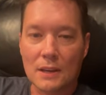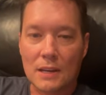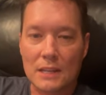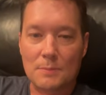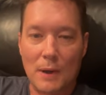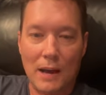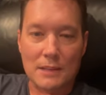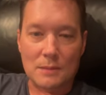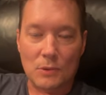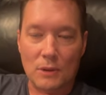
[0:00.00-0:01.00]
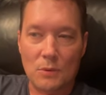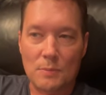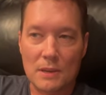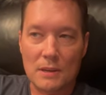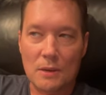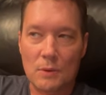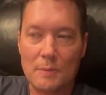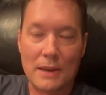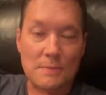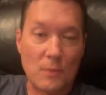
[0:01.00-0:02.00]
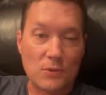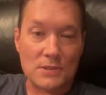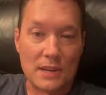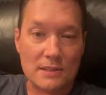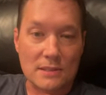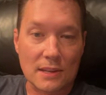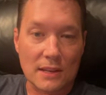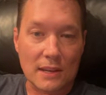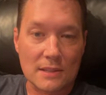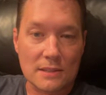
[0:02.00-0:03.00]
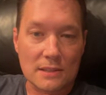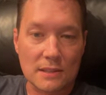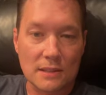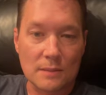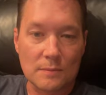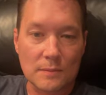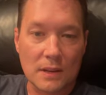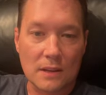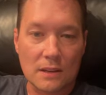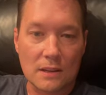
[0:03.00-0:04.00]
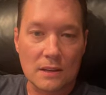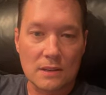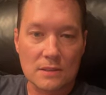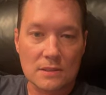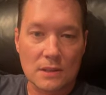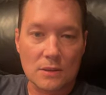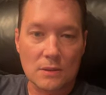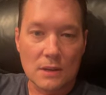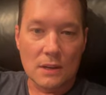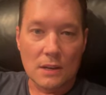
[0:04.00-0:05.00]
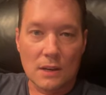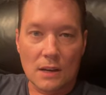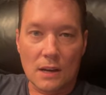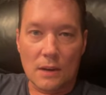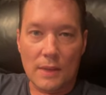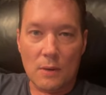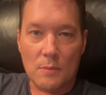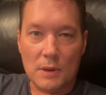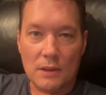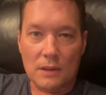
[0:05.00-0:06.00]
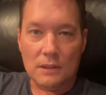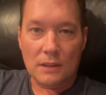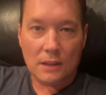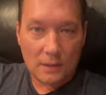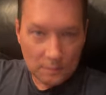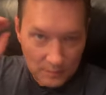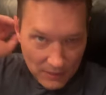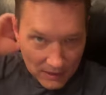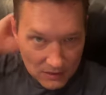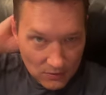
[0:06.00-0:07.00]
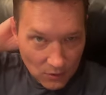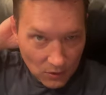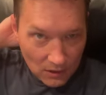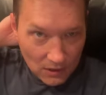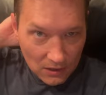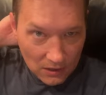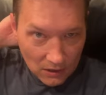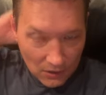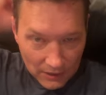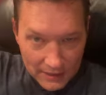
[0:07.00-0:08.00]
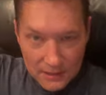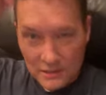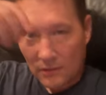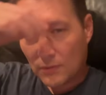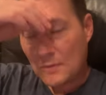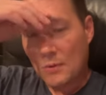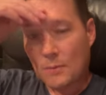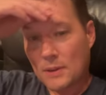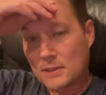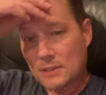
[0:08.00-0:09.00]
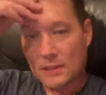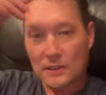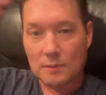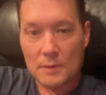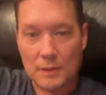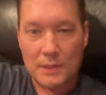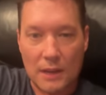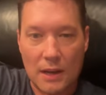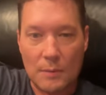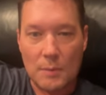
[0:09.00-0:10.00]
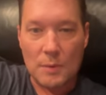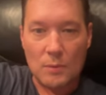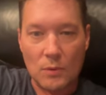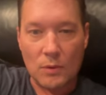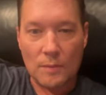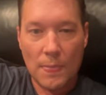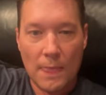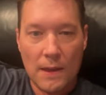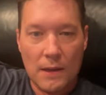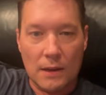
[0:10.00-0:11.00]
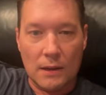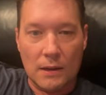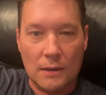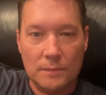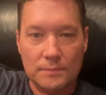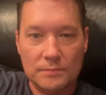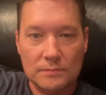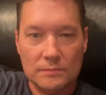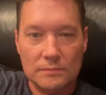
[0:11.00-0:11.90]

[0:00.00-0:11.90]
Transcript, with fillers: it's possible. It would be, it would make more sense, I guess. Um, uh, so, uh, that would be good. Um, thanks for uh, all the likes. I'm going to do a few more minutes here, and maybe I'll take a compliment more. Um,